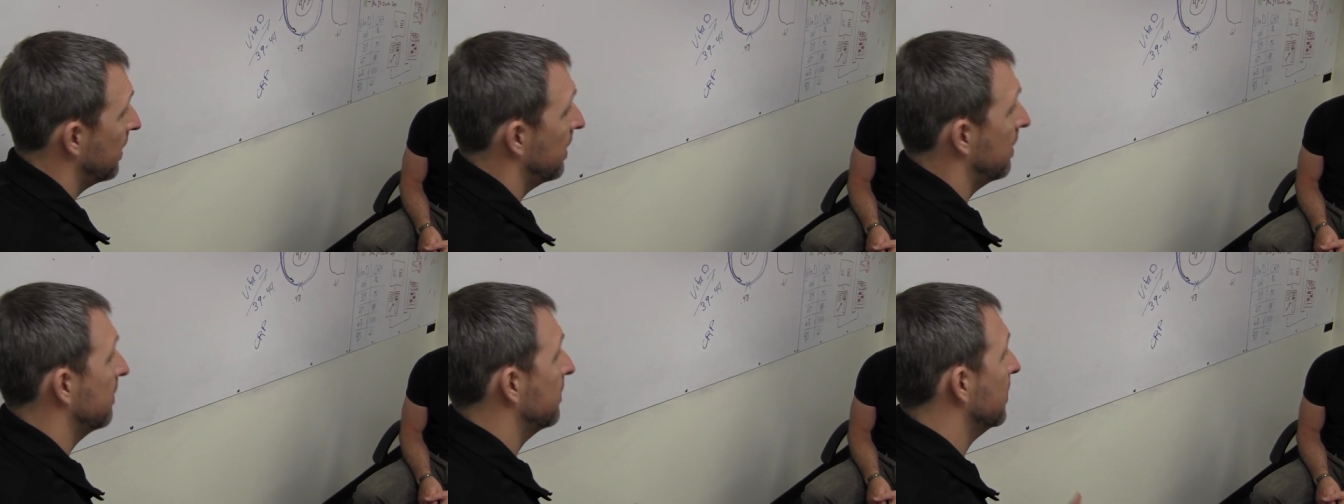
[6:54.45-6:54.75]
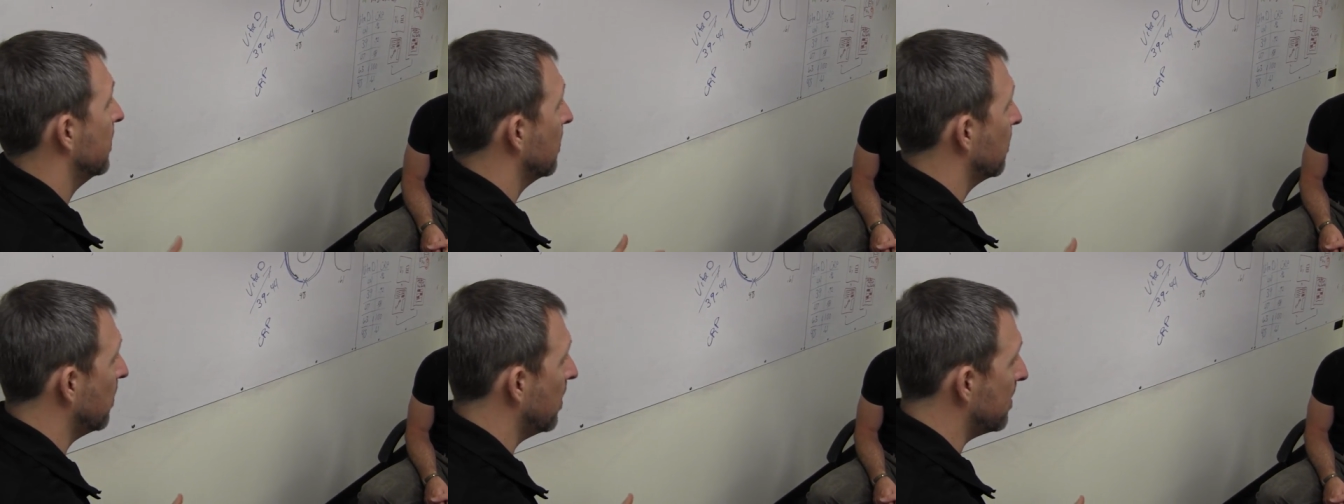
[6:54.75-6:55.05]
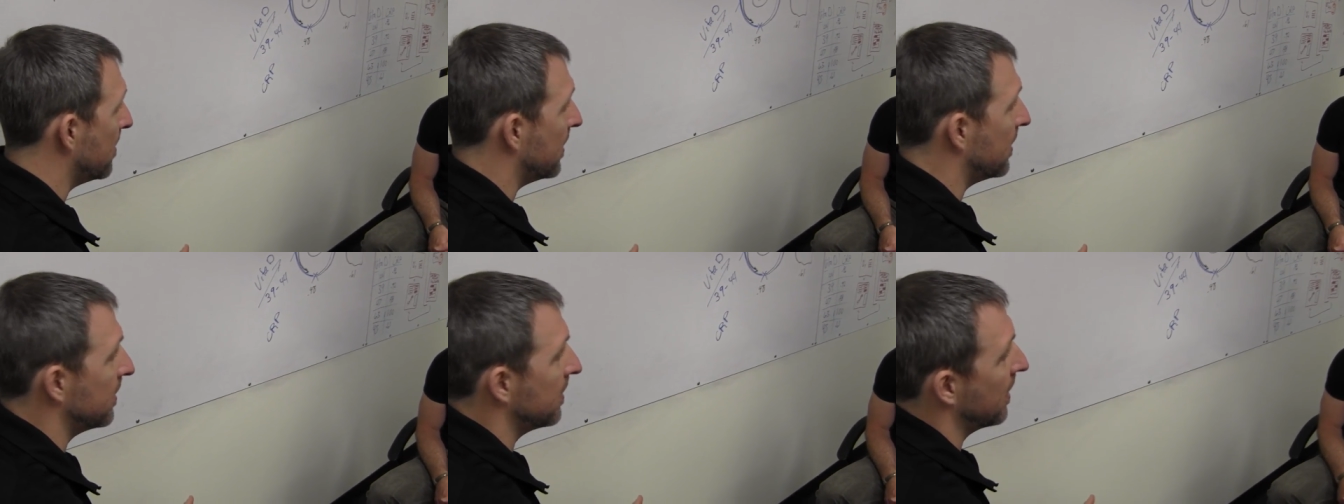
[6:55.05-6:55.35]
if you're a
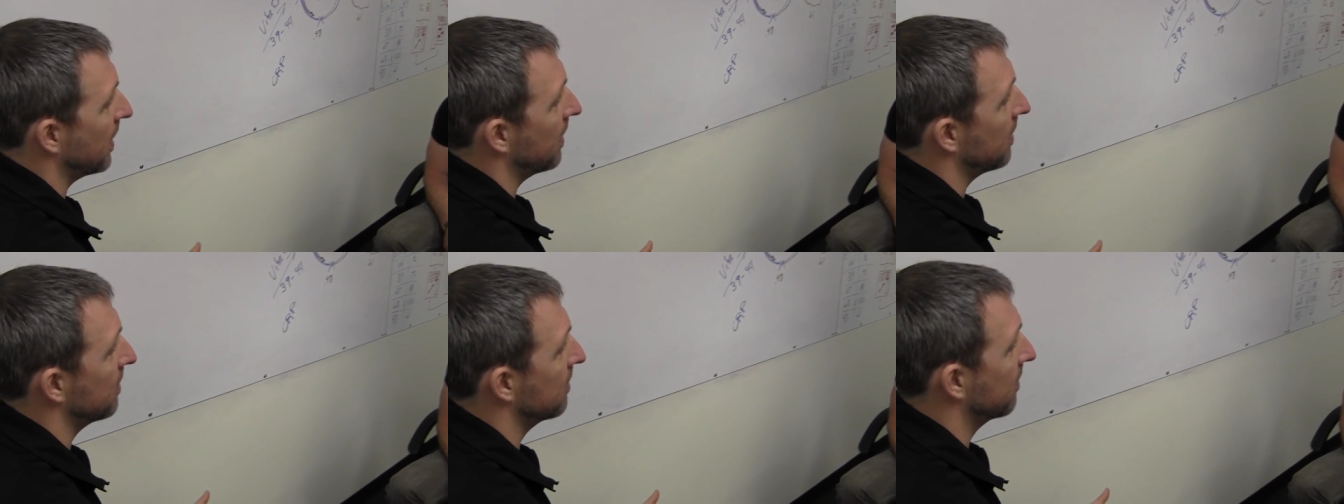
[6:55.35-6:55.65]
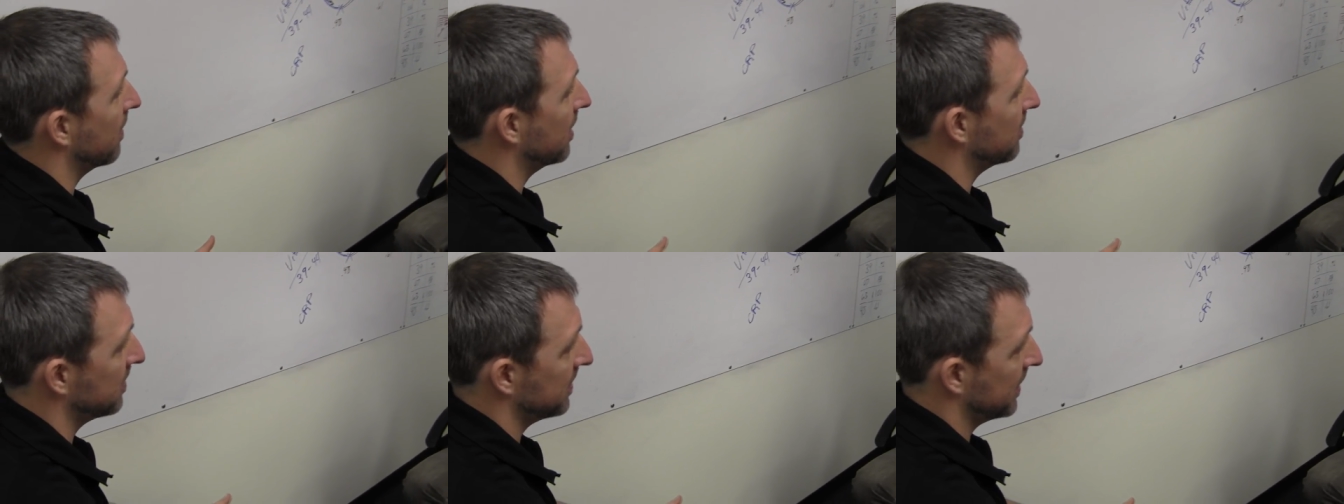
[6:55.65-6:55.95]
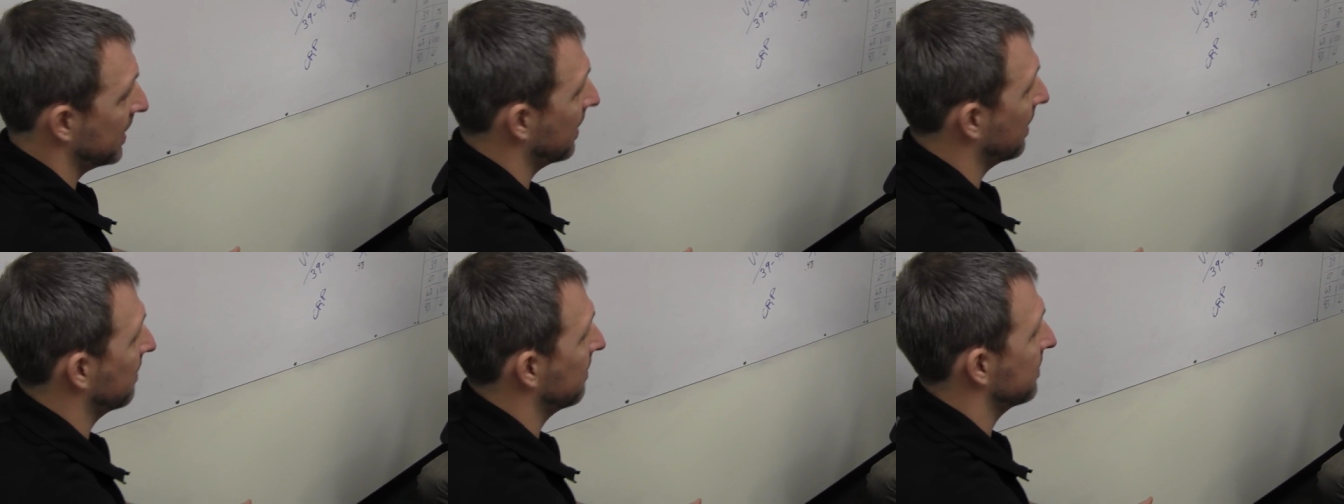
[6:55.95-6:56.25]
woman and your vitamin
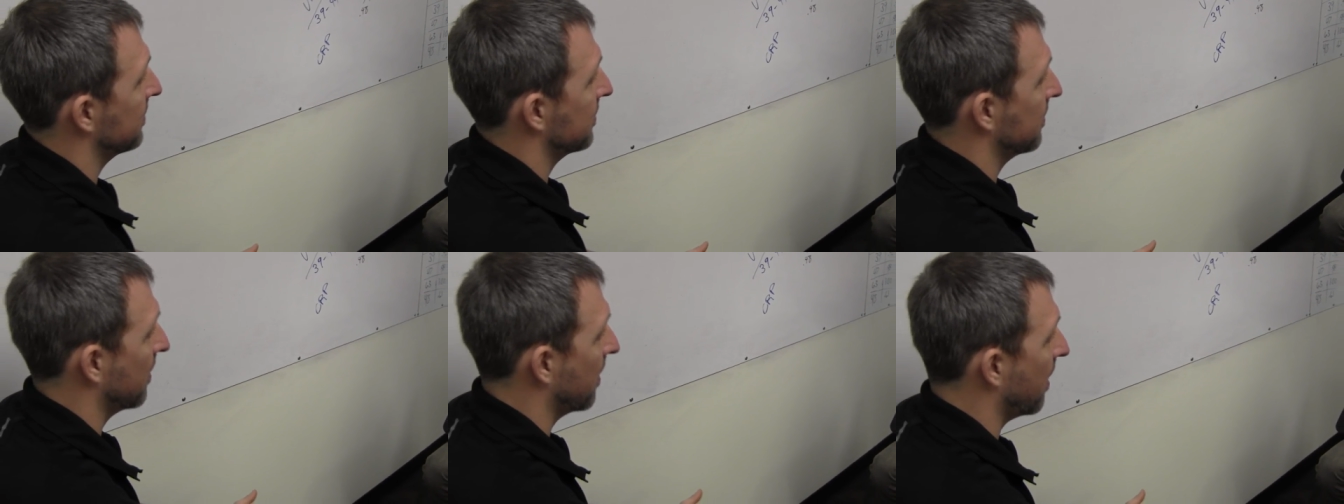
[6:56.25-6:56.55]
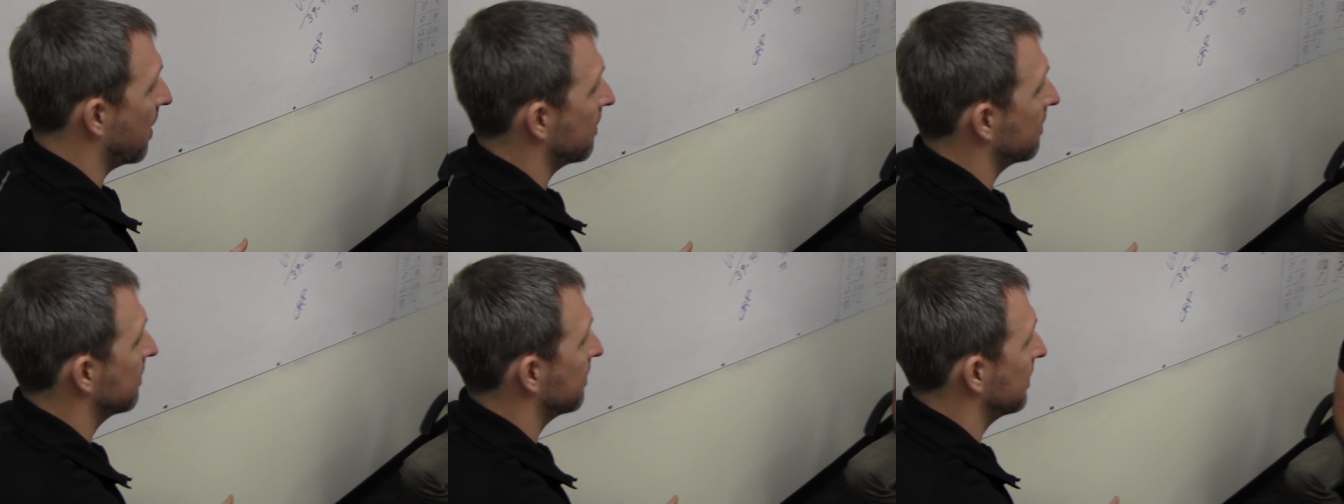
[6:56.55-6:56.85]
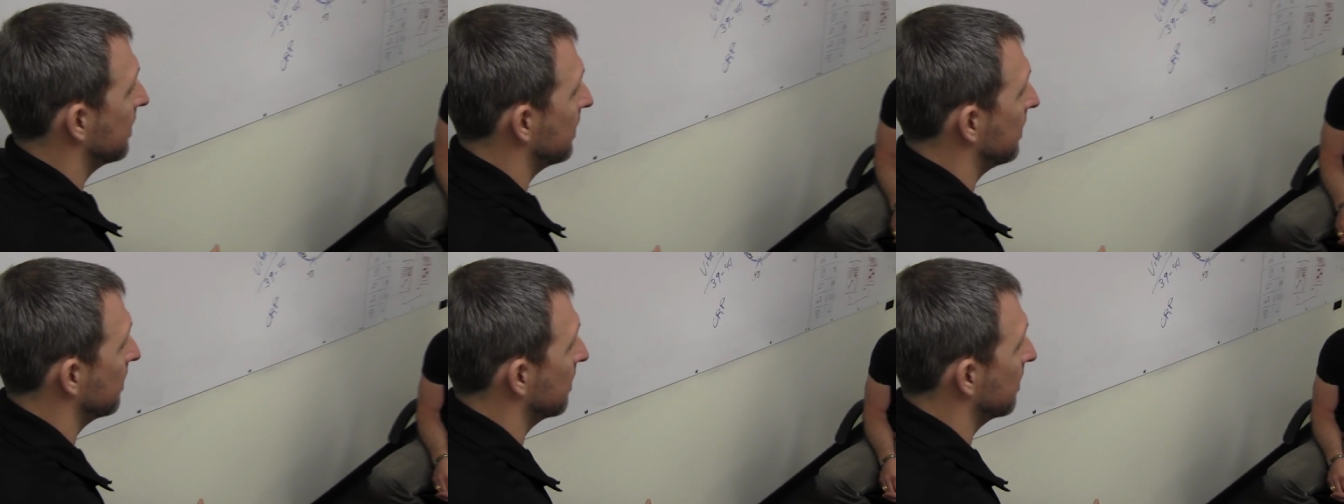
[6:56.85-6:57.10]
D levels are off,